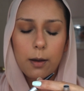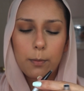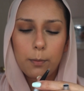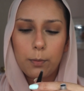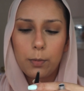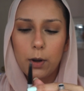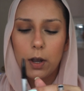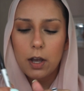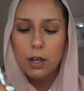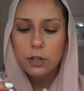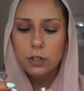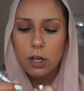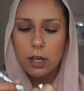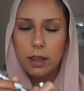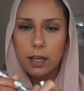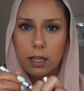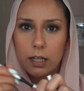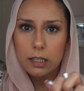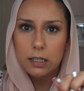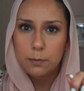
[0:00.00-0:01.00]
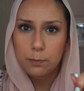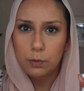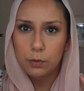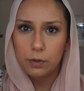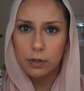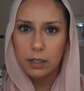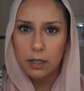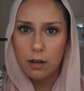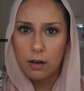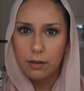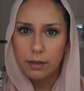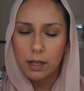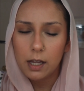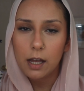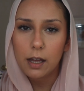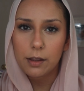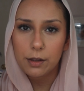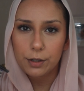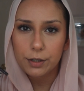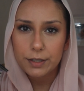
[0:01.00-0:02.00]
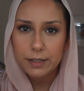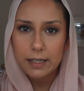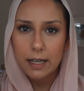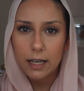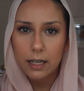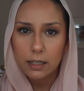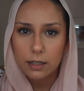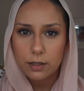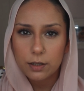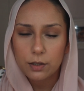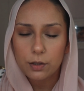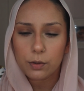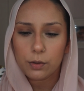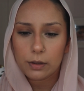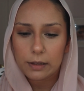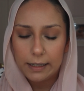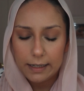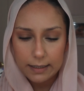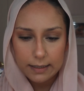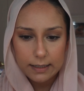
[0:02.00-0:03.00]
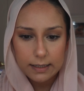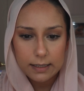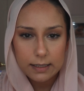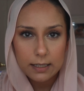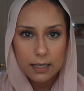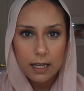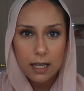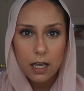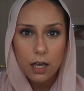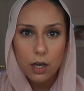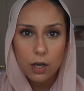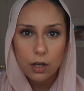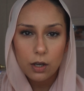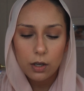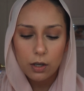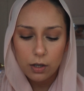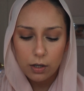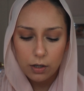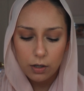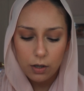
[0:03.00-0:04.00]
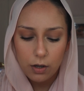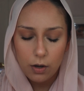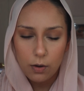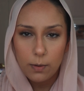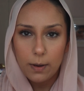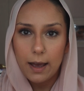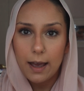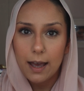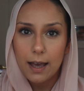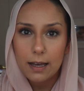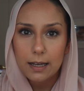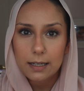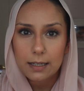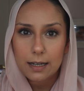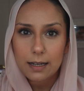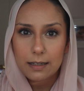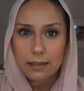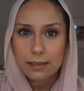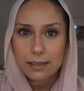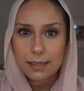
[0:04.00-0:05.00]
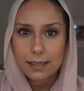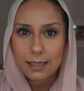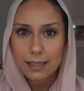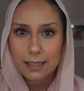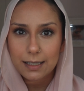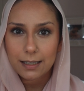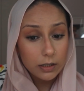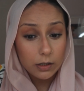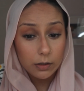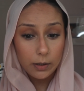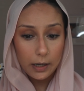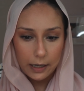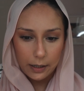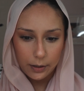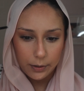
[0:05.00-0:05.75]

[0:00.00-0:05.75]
brush, and then spoolie on the other side. So let's go ahead and see. So I